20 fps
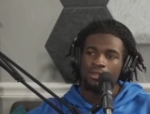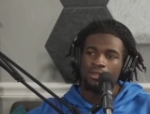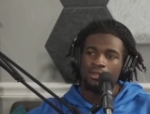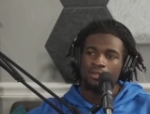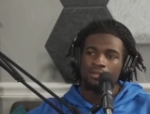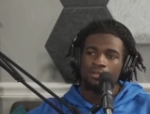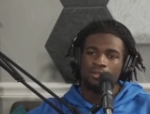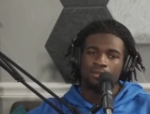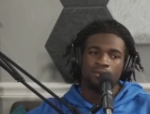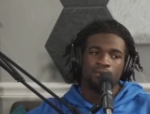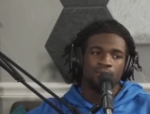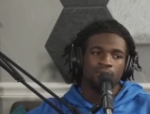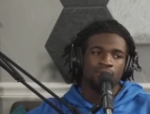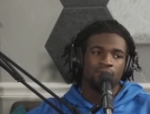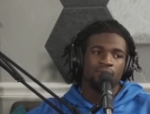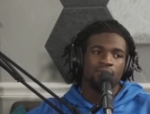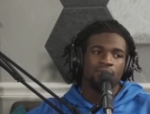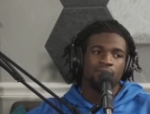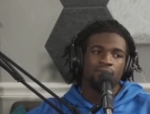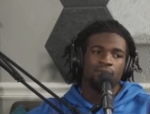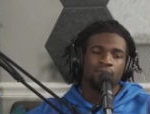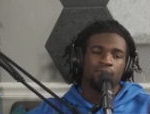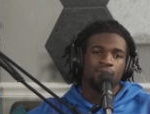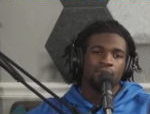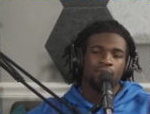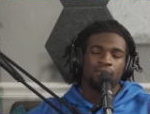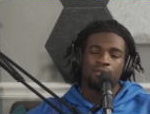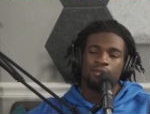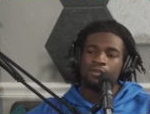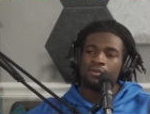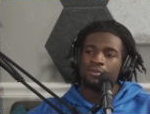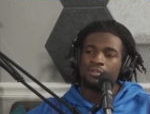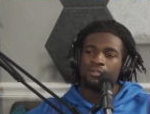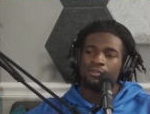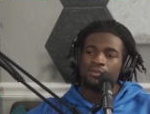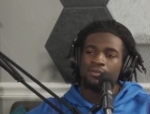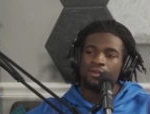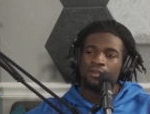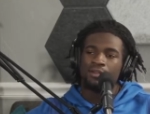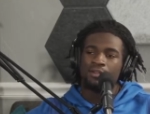you know what
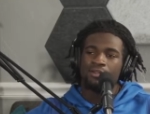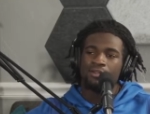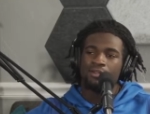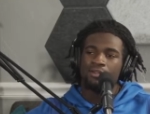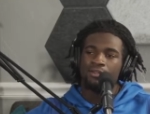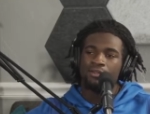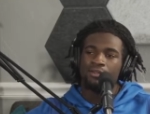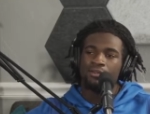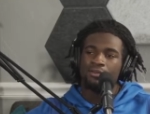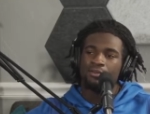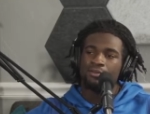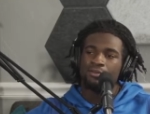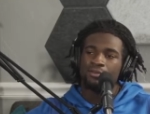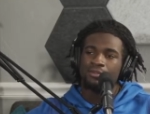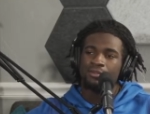you're ready to do.